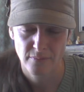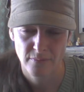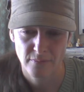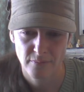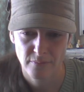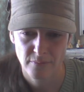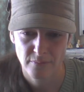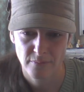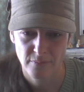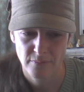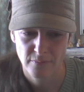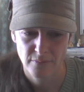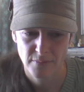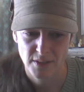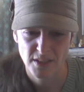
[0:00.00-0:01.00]
Okay.
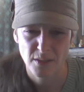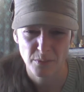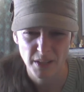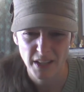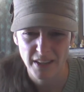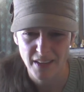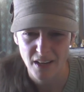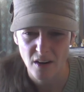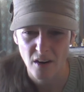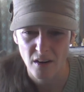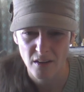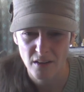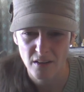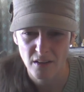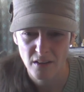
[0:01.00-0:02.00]
Is it really that
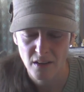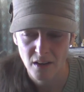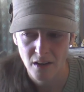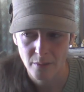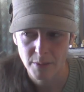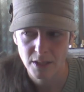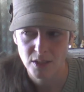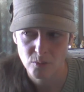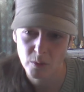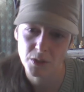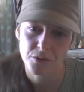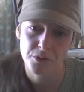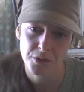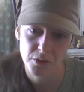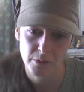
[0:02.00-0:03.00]
hard? I mean, because what
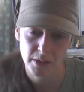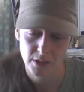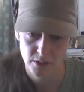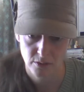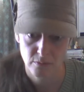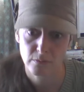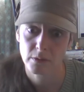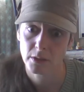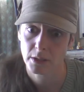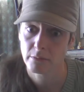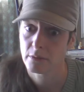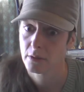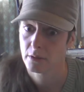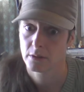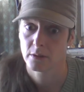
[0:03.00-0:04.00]
you're doing is really,
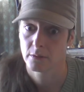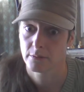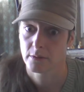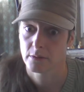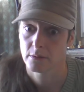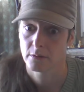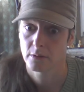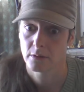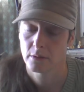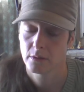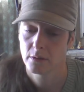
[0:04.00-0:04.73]
really difficult.